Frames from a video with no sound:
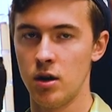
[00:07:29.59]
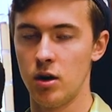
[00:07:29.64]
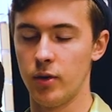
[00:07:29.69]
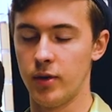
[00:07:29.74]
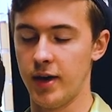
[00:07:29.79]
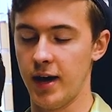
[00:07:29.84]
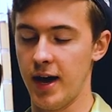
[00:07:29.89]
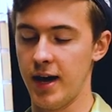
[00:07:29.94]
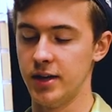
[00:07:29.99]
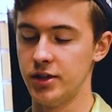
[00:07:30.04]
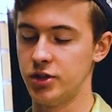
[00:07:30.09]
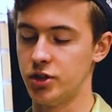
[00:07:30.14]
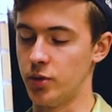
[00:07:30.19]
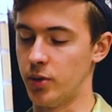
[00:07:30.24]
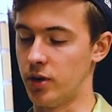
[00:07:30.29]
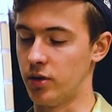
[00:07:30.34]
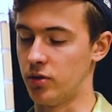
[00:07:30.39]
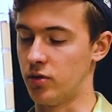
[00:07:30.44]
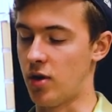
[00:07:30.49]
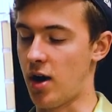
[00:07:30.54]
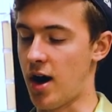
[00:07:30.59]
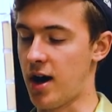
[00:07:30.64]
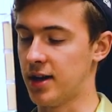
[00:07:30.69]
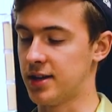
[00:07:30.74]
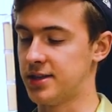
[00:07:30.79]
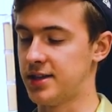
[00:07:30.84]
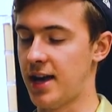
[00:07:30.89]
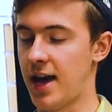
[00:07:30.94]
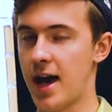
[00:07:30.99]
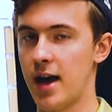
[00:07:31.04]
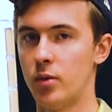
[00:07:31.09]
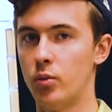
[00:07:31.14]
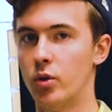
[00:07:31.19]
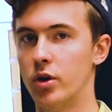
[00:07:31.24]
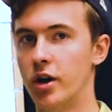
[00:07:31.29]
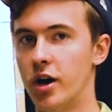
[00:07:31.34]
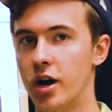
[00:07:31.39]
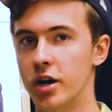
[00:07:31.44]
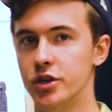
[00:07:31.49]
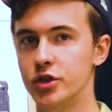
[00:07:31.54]
Okay, so it locks at
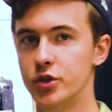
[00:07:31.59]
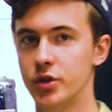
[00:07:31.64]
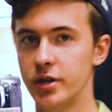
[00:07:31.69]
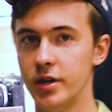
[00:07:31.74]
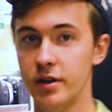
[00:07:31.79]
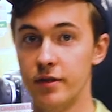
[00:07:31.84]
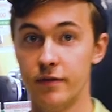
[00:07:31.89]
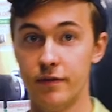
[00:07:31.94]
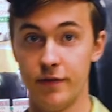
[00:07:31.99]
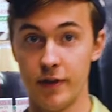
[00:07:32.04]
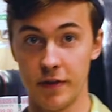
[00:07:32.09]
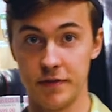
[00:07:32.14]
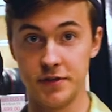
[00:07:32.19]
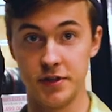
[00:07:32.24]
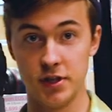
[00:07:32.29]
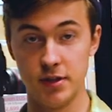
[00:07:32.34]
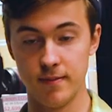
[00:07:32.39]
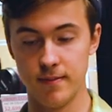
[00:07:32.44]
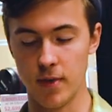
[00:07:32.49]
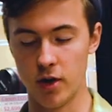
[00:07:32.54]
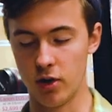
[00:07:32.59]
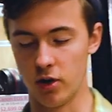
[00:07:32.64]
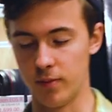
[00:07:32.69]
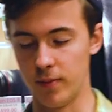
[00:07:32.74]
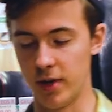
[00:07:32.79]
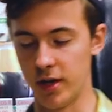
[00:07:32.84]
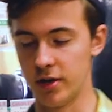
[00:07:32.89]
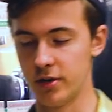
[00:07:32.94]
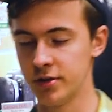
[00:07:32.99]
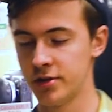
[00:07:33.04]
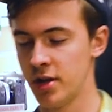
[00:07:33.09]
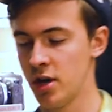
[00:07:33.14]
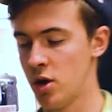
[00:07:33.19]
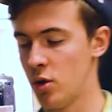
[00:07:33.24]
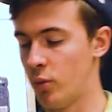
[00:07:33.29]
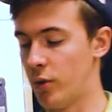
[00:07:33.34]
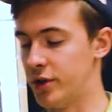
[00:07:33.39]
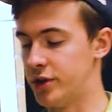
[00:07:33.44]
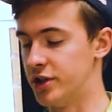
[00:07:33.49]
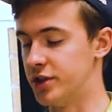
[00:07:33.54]
150 millimeters,
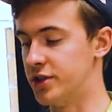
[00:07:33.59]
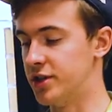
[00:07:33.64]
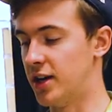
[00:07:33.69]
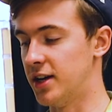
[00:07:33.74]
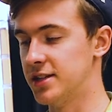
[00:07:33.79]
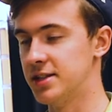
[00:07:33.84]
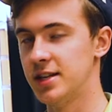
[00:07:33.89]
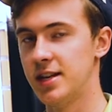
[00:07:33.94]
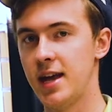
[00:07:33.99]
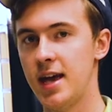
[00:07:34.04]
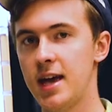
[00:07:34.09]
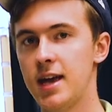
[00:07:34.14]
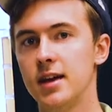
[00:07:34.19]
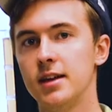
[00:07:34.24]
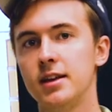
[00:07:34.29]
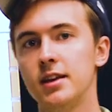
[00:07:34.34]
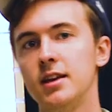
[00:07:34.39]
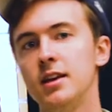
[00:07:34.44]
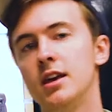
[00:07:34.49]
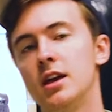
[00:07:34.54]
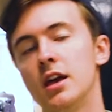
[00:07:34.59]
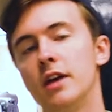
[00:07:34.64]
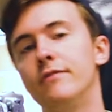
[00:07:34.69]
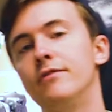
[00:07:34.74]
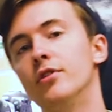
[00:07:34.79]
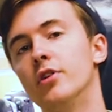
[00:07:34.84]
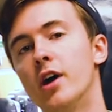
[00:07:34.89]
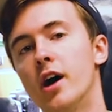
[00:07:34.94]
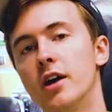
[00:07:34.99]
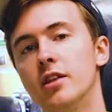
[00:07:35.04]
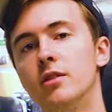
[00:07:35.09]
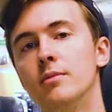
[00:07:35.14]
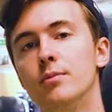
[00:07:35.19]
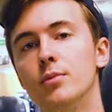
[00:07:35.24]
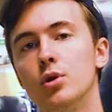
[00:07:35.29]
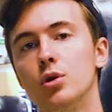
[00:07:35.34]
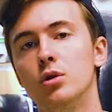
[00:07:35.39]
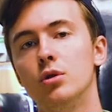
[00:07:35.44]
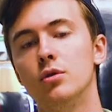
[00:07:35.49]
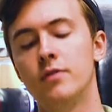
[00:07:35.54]
which is nice and handy if you're on the
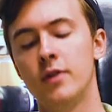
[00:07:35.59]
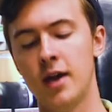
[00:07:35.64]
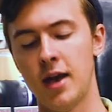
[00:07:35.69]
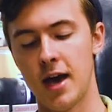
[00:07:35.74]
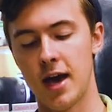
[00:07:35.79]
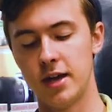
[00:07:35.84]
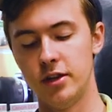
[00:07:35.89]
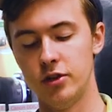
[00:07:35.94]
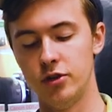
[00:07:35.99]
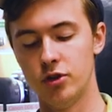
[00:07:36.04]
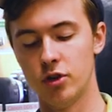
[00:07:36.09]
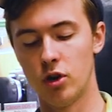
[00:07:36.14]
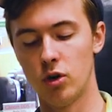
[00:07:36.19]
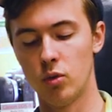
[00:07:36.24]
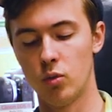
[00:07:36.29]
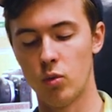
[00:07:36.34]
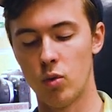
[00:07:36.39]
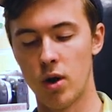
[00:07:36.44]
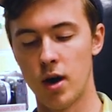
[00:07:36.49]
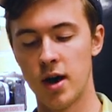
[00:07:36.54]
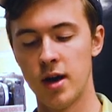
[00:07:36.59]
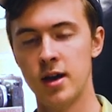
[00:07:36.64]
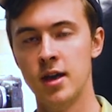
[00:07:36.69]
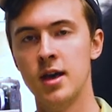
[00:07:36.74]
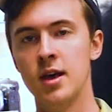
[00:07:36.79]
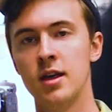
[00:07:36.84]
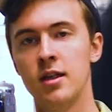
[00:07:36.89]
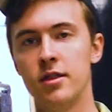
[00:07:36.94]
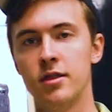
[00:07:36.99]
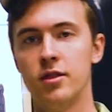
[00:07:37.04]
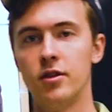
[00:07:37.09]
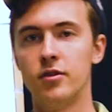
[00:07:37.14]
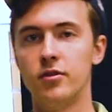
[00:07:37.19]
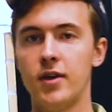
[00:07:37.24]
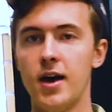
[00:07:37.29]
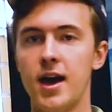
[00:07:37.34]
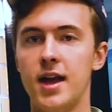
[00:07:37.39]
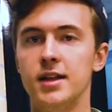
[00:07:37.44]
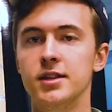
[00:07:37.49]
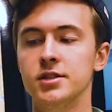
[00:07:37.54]
move and you don't want the
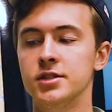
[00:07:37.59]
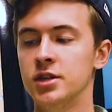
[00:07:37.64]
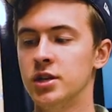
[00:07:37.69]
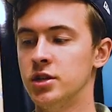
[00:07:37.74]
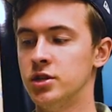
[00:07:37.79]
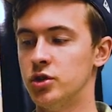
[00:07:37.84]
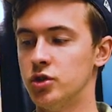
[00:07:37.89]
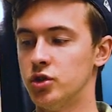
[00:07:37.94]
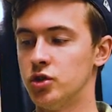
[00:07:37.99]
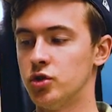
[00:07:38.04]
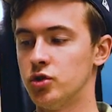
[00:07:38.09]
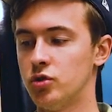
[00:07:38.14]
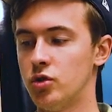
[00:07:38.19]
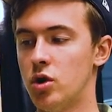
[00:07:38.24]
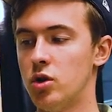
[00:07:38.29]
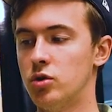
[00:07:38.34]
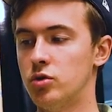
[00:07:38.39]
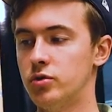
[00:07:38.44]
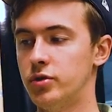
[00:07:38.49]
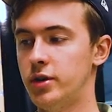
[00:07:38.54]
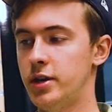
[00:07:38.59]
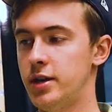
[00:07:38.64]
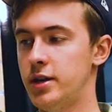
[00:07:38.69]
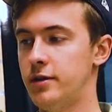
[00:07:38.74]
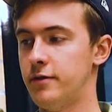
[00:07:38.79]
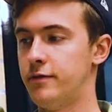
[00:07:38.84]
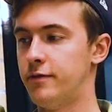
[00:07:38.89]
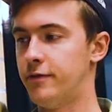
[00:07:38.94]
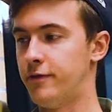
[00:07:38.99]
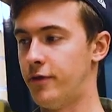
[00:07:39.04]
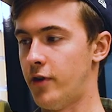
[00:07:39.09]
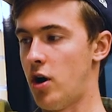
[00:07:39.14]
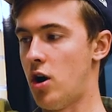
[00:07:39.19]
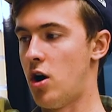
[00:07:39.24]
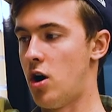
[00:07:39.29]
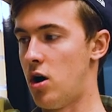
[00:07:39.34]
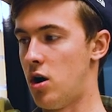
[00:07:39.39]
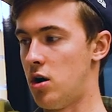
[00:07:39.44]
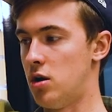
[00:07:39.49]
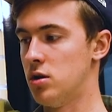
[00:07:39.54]
lens to slowly
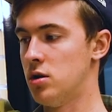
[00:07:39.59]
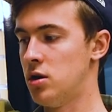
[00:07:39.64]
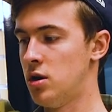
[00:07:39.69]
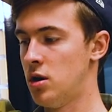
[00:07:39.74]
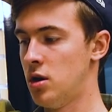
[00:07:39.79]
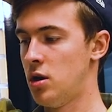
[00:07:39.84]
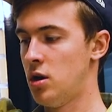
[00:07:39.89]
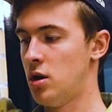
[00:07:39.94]
fall